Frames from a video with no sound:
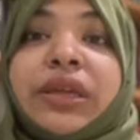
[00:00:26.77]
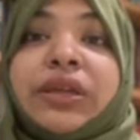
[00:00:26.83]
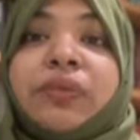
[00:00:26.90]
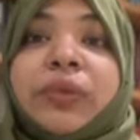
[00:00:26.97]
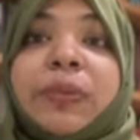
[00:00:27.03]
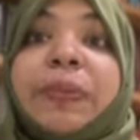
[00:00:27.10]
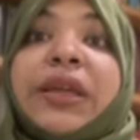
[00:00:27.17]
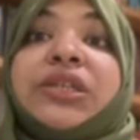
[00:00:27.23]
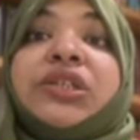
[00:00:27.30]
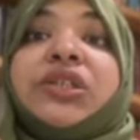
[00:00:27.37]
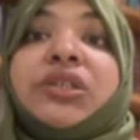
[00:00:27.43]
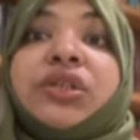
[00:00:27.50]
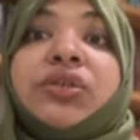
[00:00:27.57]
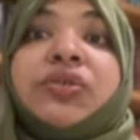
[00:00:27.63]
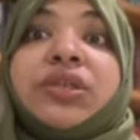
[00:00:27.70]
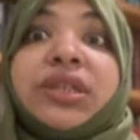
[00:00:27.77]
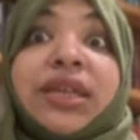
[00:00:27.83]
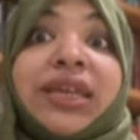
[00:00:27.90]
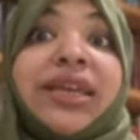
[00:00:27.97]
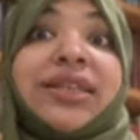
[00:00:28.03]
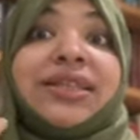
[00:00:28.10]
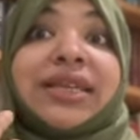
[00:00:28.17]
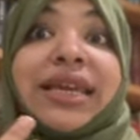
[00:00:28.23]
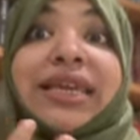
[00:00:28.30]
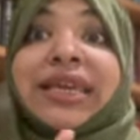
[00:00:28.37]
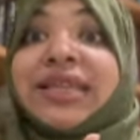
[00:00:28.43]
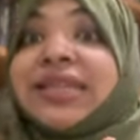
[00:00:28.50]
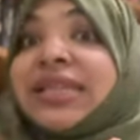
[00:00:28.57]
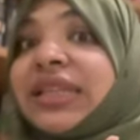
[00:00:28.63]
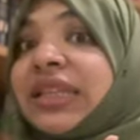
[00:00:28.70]
the patients, say, yes, I
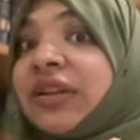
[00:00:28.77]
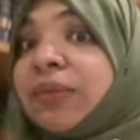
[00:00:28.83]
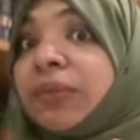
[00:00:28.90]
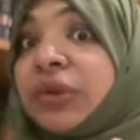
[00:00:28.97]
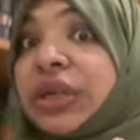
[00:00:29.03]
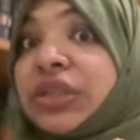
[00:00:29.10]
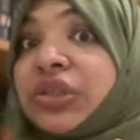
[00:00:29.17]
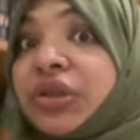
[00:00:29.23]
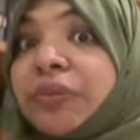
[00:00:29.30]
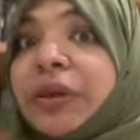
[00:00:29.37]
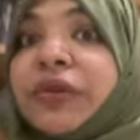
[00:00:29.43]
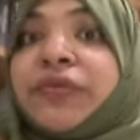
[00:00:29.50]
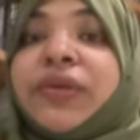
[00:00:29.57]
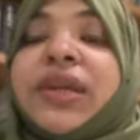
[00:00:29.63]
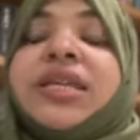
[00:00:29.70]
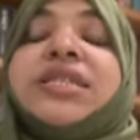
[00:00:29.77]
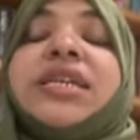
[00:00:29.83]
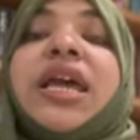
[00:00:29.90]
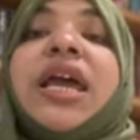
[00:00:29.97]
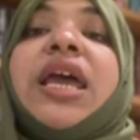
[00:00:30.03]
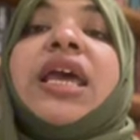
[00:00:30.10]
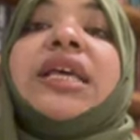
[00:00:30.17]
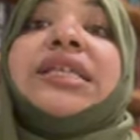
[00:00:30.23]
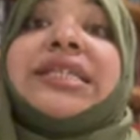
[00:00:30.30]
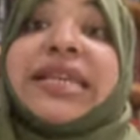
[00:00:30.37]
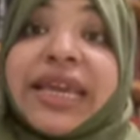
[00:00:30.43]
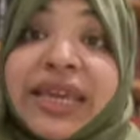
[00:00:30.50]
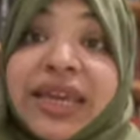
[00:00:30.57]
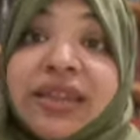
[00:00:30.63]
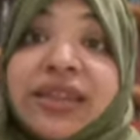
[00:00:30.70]
can see the blush on my face.
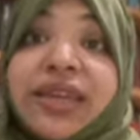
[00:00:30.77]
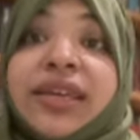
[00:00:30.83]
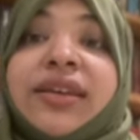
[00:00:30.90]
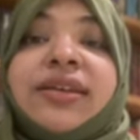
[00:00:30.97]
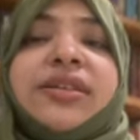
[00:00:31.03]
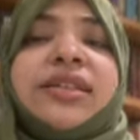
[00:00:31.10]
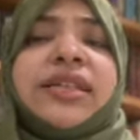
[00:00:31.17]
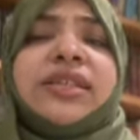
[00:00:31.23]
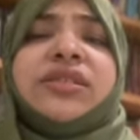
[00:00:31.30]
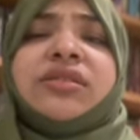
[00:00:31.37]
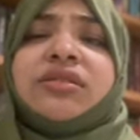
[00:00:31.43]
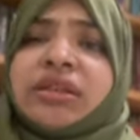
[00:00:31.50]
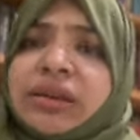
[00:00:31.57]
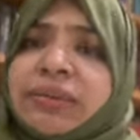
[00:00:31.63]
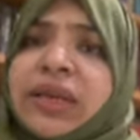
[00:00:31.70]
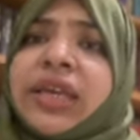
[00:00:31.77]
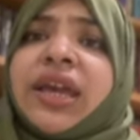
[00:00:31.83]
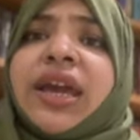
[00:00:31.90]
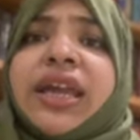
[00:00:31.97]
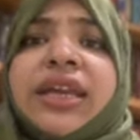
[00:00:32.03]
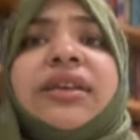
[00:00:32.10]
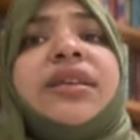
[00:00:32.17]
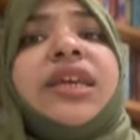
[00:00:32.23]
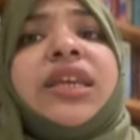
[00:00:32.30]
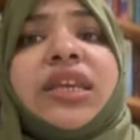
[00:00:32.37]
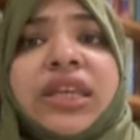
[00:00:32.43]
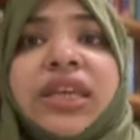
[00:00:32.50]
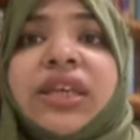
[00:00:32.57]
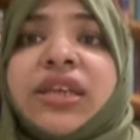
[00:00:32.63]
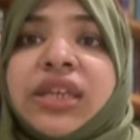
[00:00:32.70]
Second thing, it is extremely
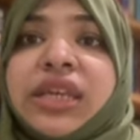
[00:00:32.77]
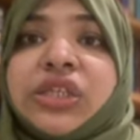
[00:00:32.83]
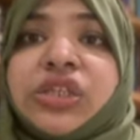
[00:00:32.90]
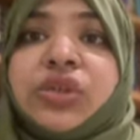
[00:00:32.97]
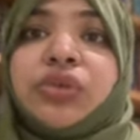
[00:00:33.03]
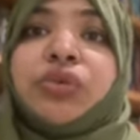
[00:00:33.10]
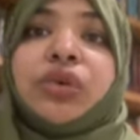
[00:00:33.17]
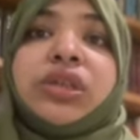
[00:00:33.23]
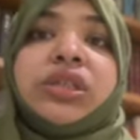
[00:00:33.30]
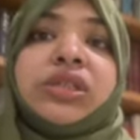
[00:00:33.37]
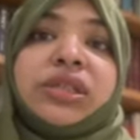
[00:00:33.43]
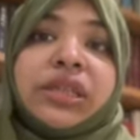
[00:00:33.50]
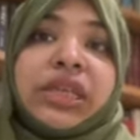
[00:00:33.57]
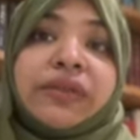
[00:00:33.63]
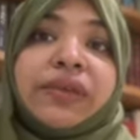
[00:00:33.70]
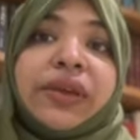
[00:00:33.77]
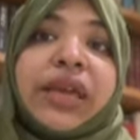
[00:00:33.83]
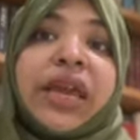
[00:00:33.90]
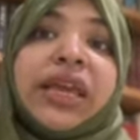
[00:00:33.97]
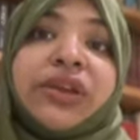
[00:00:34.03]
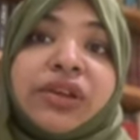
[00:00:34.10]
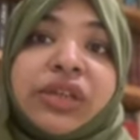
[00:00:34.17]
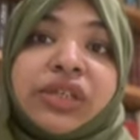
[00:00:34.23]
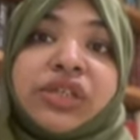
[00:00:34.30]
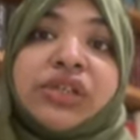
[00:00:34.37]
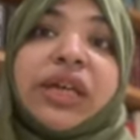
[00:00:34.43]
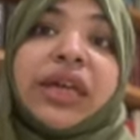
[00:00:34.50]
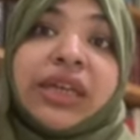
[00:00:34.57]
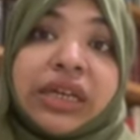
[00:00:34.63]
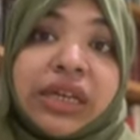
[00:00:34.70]
hydrating in nature. You are just giving hydration
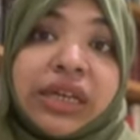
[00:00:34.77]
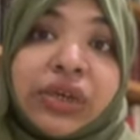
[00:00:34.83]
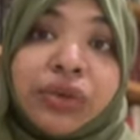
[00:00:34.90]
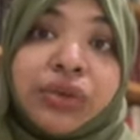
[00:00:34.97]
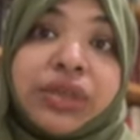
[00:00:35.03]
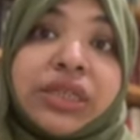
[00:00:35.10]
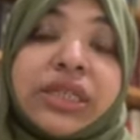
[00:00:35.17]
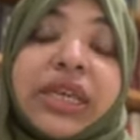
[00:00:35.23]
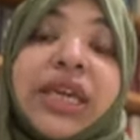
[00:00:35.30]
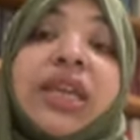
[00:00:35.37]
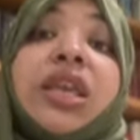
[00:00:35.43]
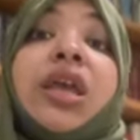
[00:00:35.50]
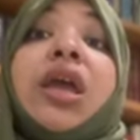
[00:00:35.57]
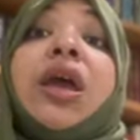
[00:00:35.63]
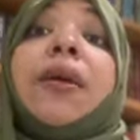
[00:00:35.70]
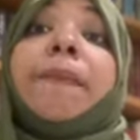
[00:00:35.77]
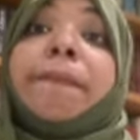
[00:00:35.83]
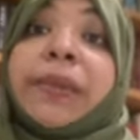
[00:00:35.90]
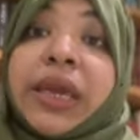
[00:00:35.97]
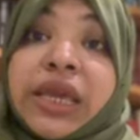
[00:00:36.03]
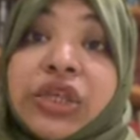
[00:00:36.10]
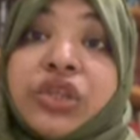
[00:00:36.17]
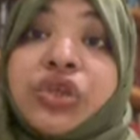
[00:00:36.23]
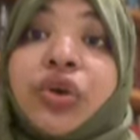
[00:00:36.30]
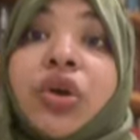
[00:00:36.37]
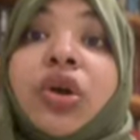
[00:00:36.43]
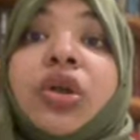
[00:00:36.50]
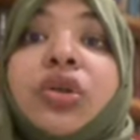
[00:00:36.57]
directly into the skin. Make sure